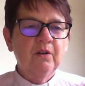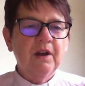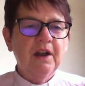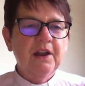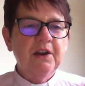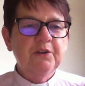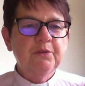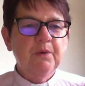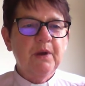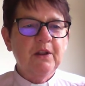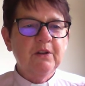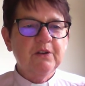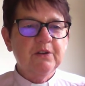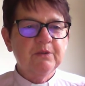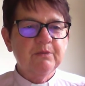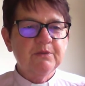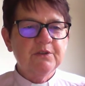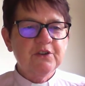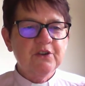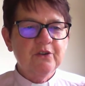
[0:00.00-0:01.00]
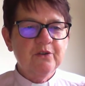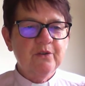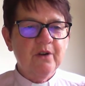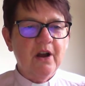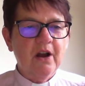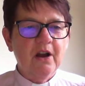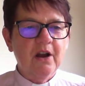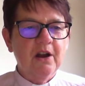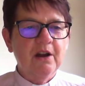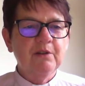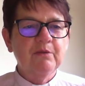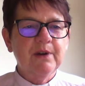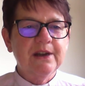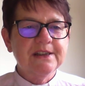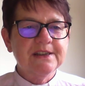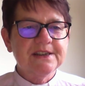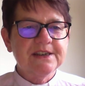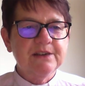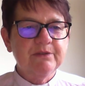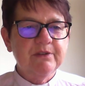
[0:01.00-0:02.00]
And welcome to our
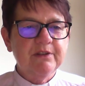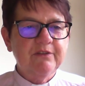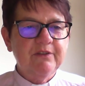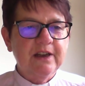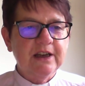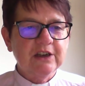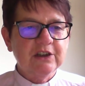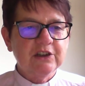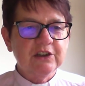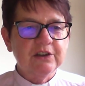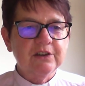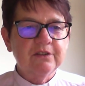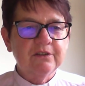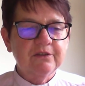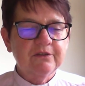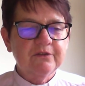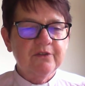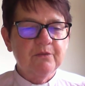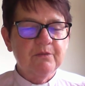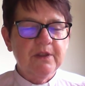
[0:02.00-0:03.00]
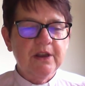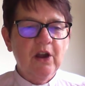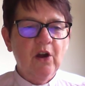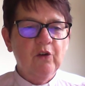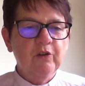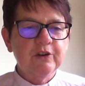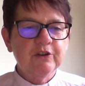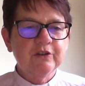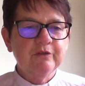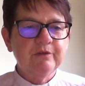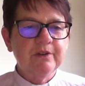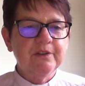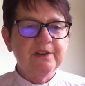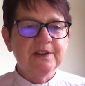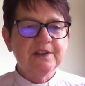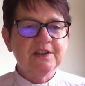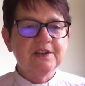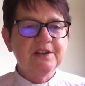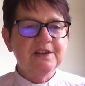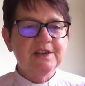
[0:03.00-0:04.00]
Wednesday reflection from the Horwich and
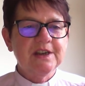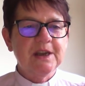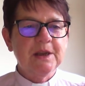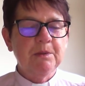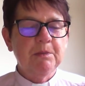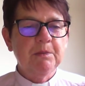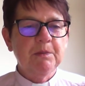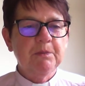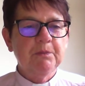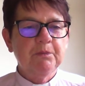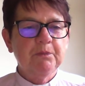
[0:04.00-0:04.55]
Rivington team.